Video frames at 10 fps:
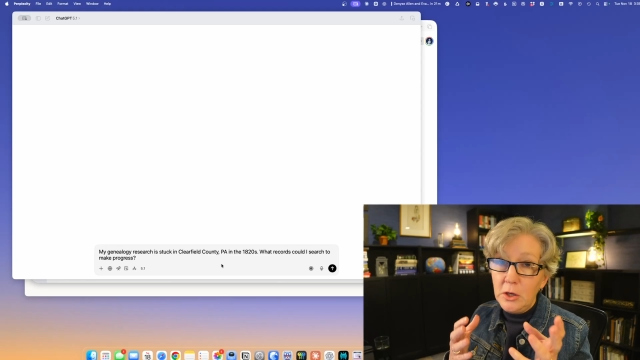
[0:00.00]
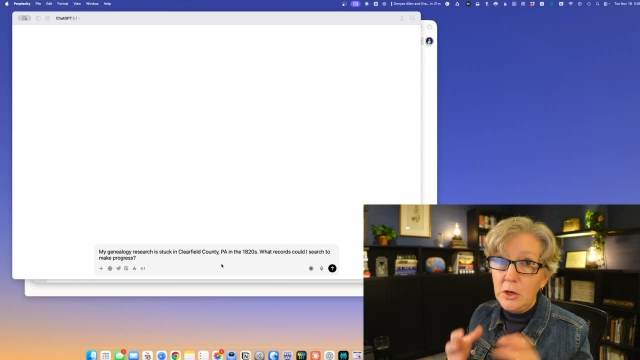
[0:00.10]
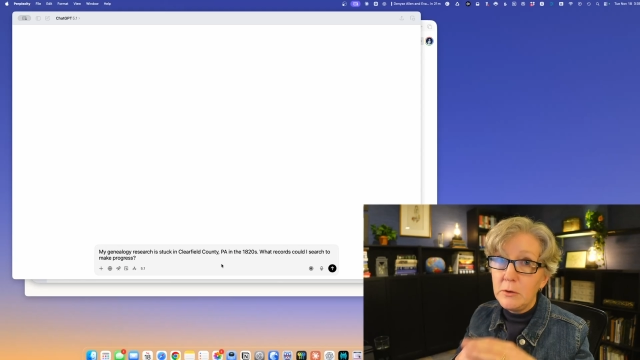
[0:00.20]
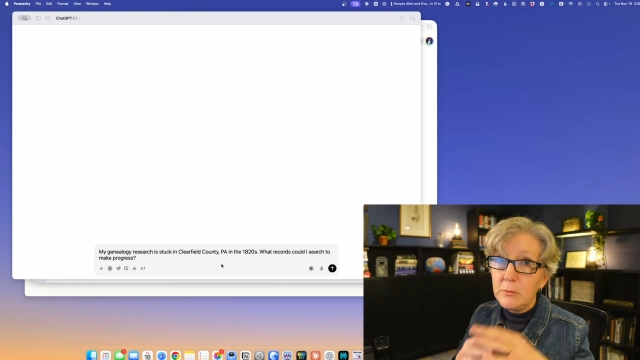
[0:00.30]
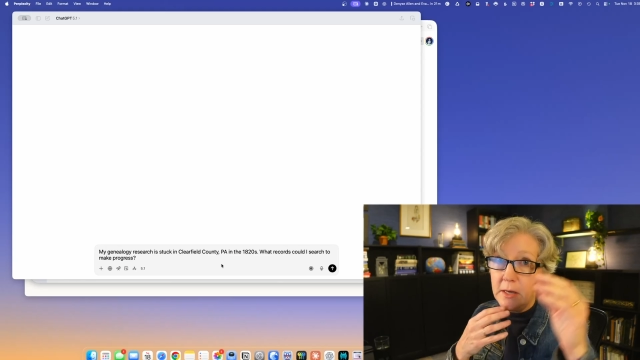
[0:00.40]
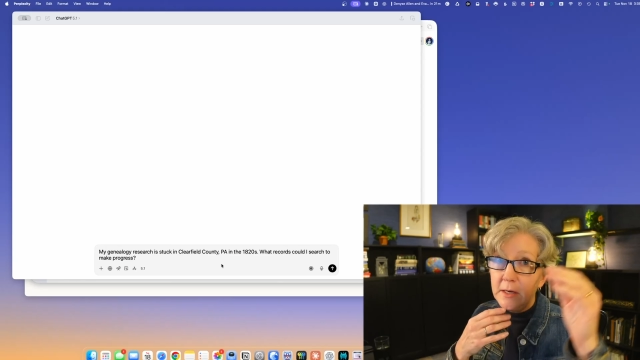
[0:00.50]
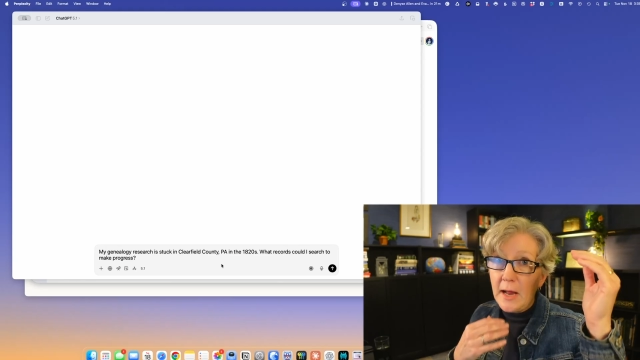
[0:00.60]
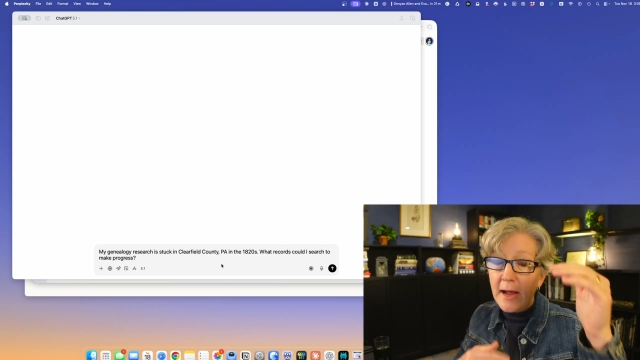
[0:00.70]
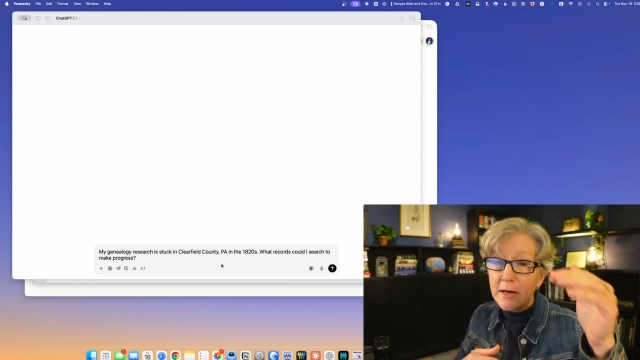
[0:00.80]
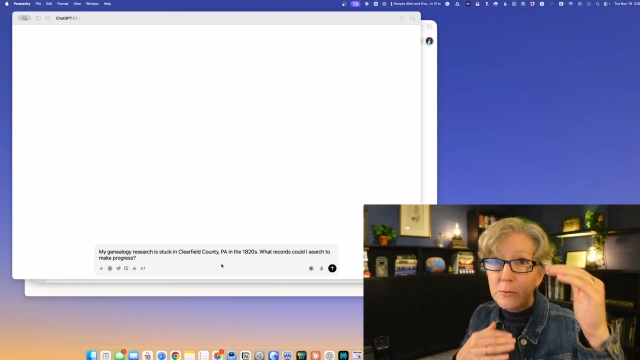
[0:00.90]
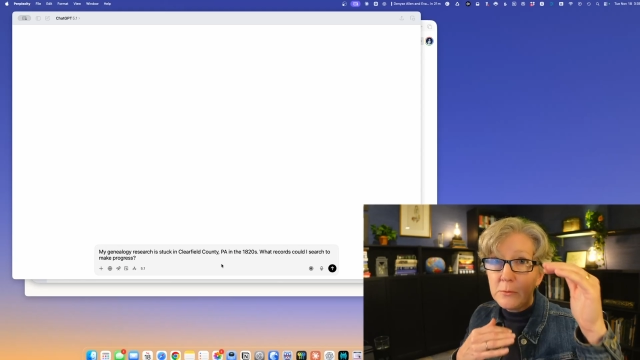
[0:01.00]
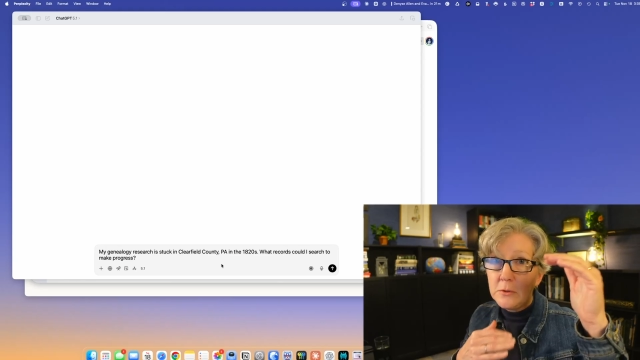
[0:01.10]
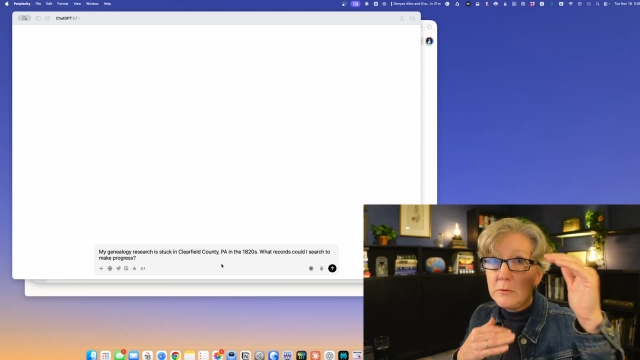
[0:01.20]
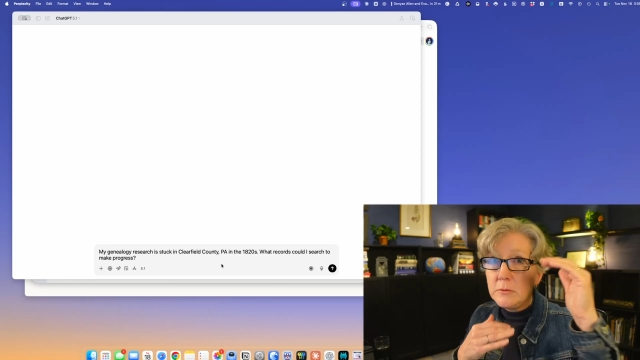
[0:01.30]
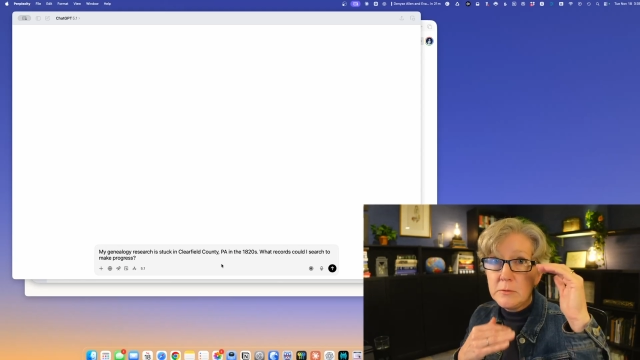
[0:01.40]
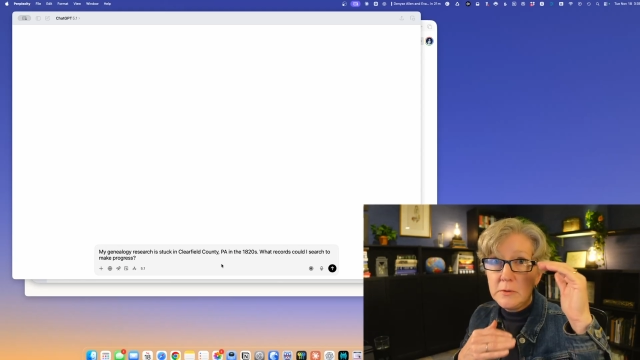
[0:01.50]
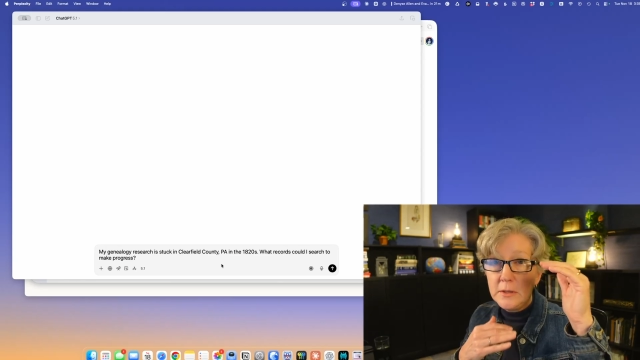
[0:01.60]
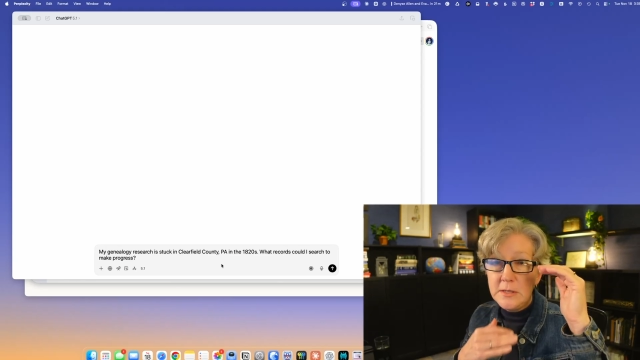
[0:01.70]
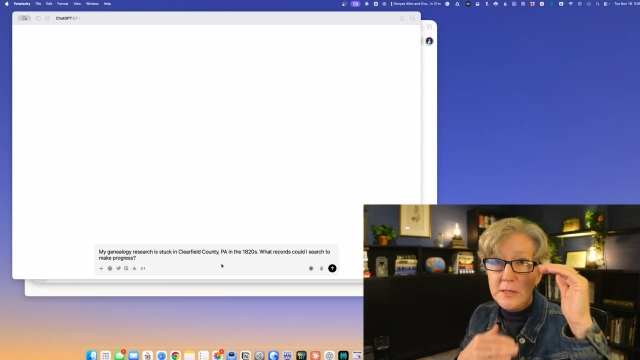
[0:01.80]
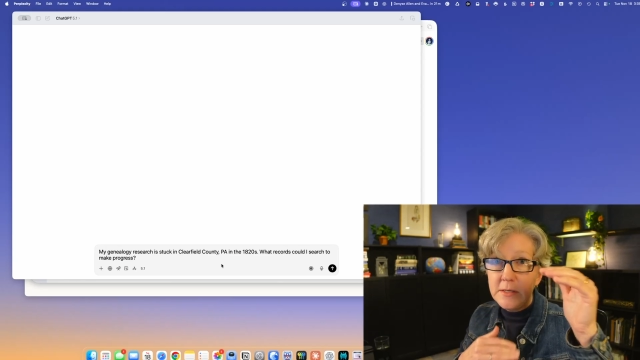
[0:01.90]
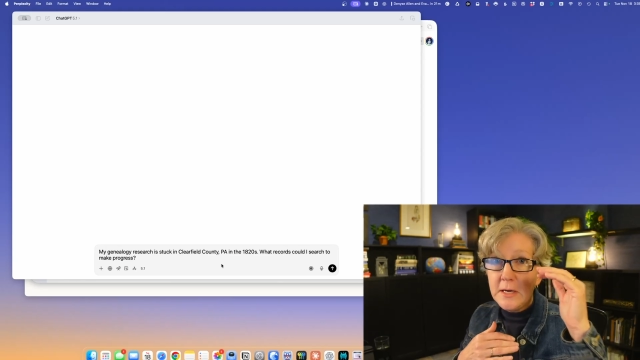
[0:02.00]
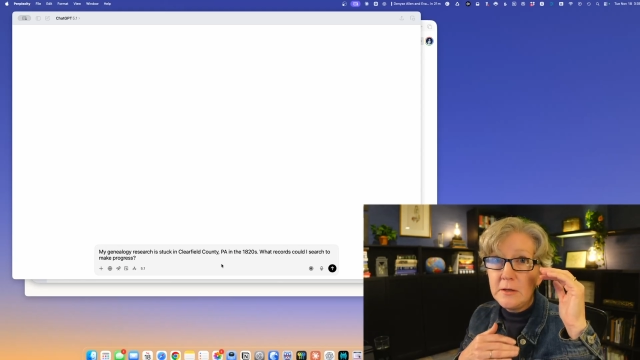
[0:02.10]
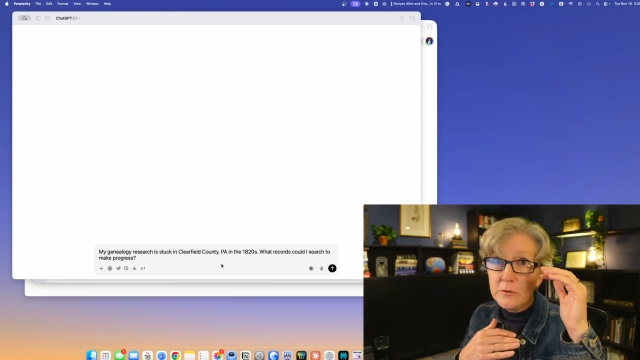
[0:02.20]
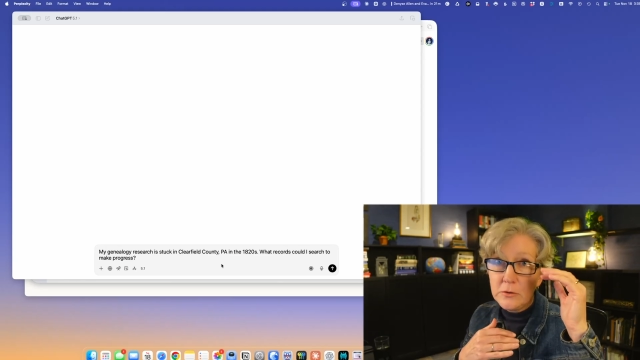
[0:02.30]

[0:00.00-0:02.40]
know, an actual detailed